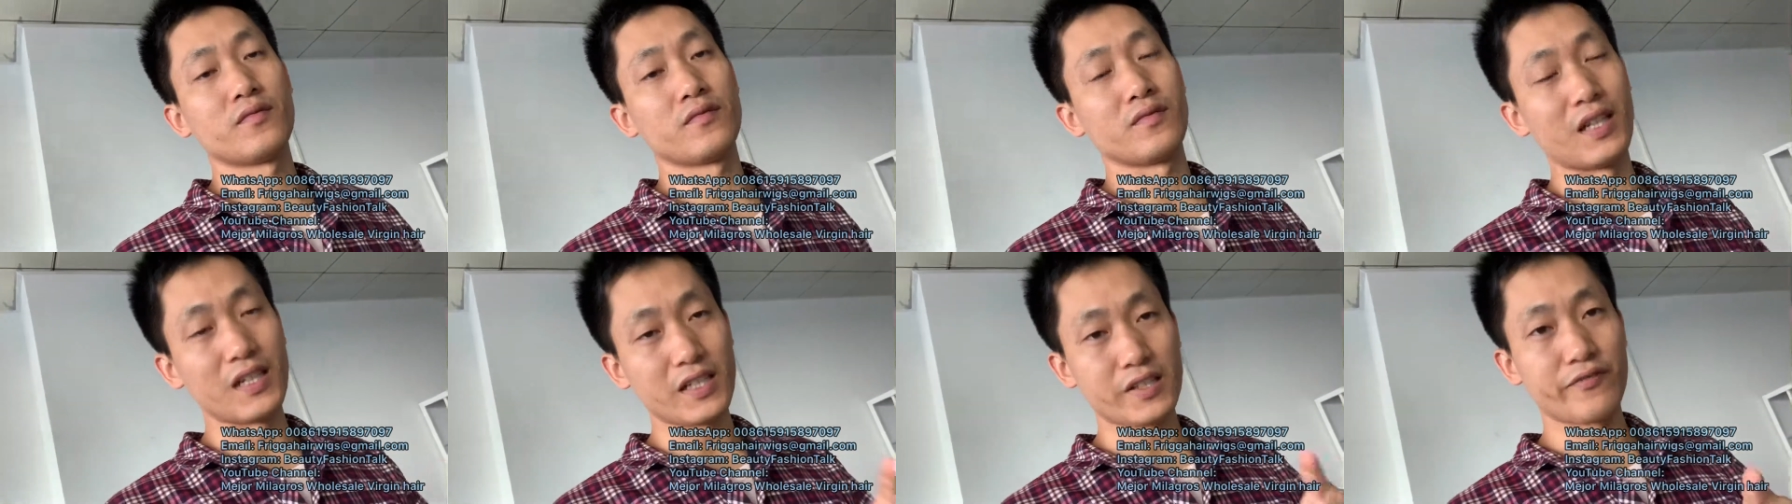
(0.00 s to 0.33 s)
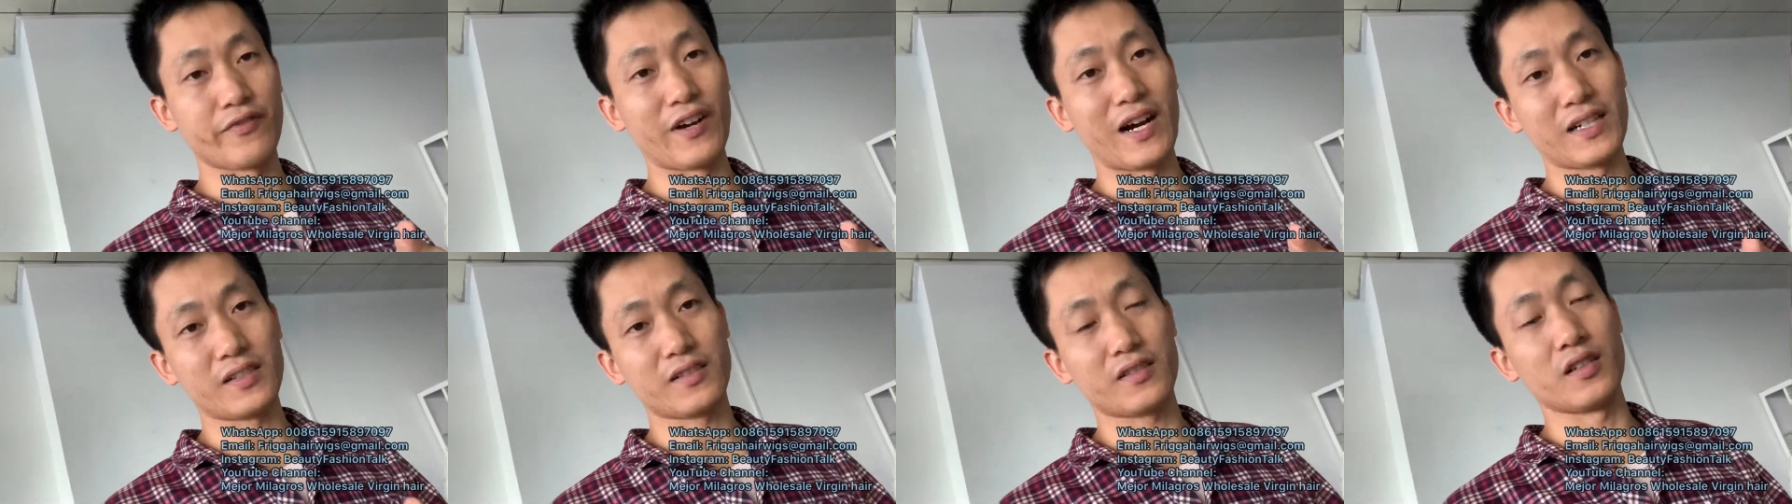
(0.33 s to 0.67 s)
That's
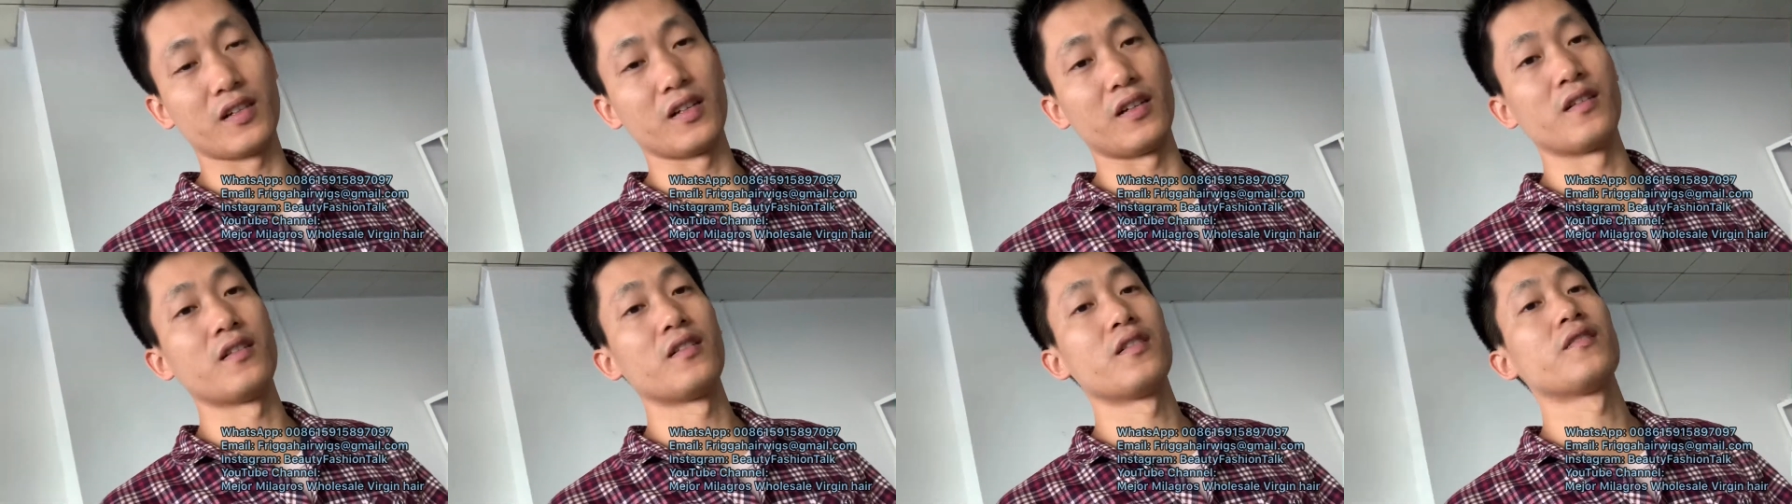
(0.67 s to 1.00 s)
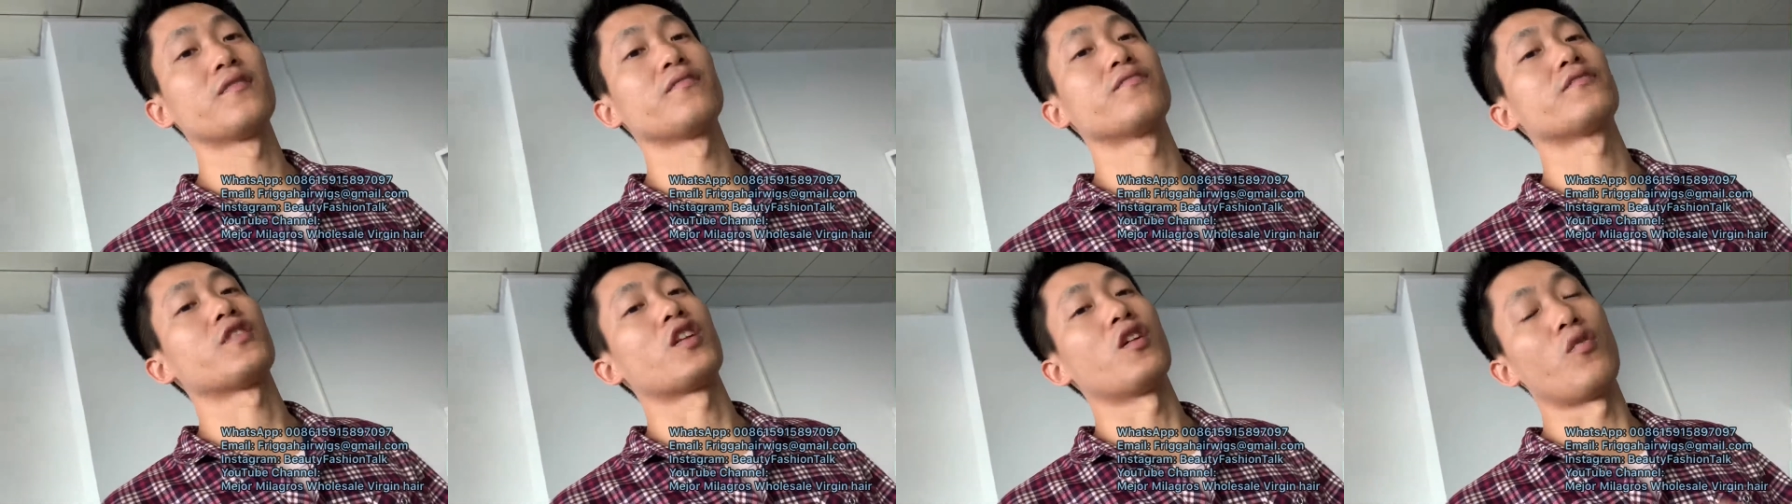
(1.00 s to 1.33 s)
faster,
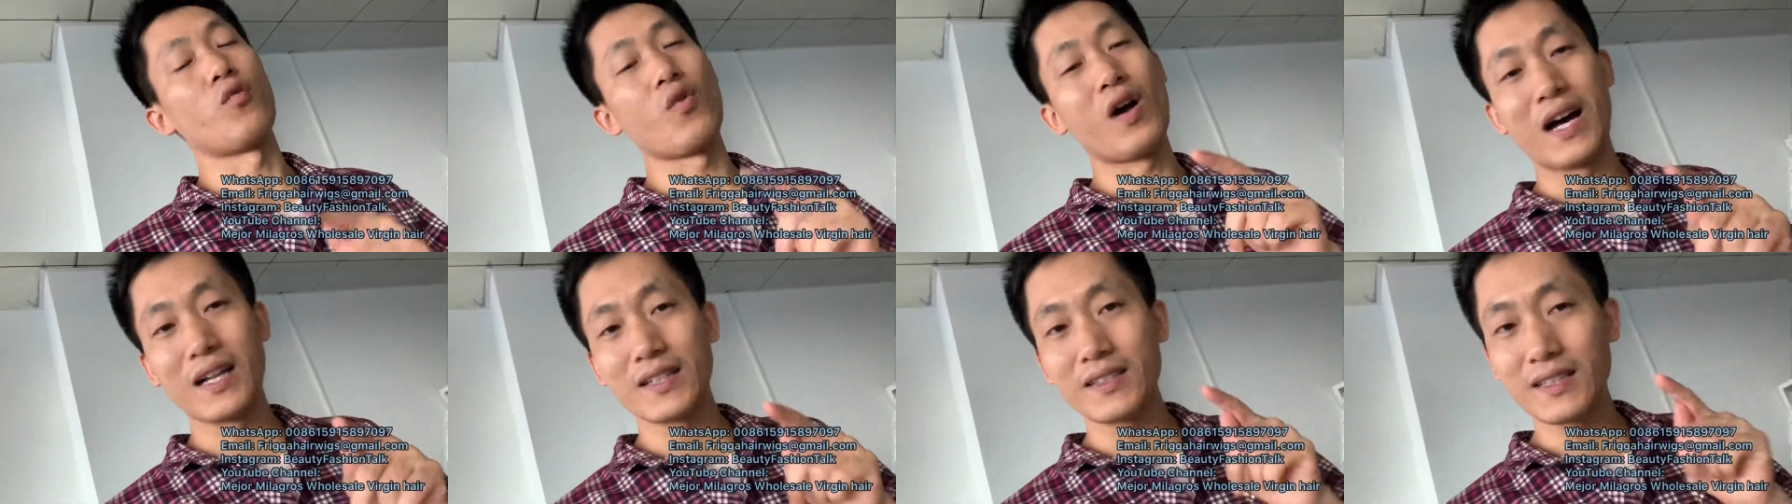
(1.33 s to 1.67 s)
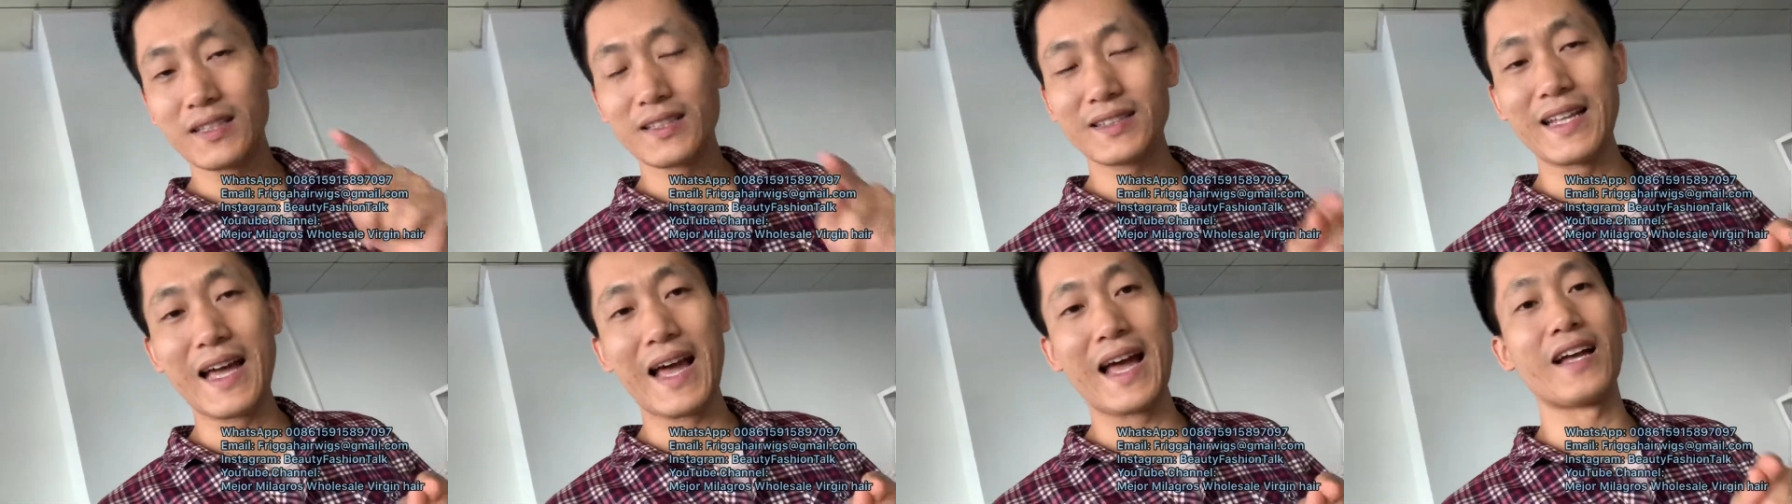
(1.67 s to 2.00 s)

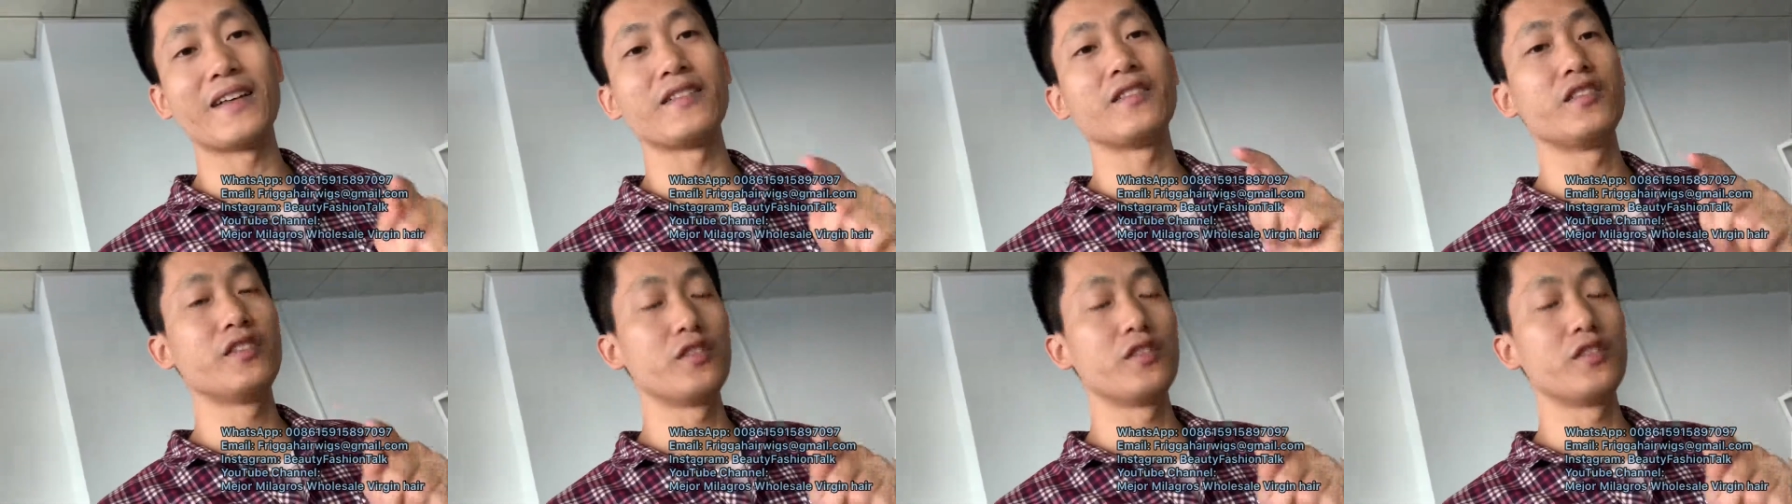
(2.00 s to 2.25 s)
rather than